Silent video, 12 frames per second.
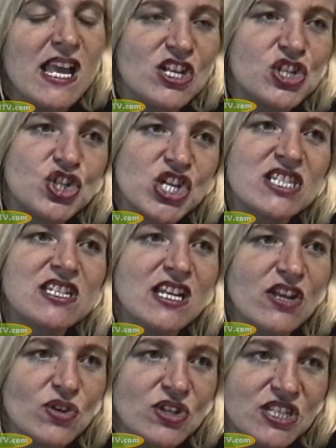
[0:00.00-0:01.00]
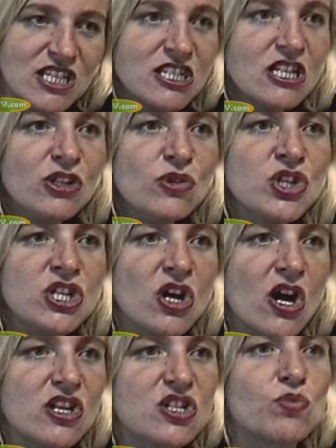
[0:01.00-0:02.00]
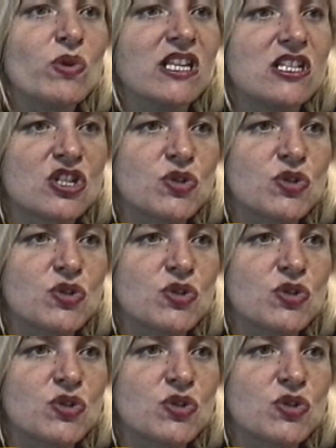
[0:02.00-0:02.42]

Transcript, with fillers: is just another disillusioned artist willing to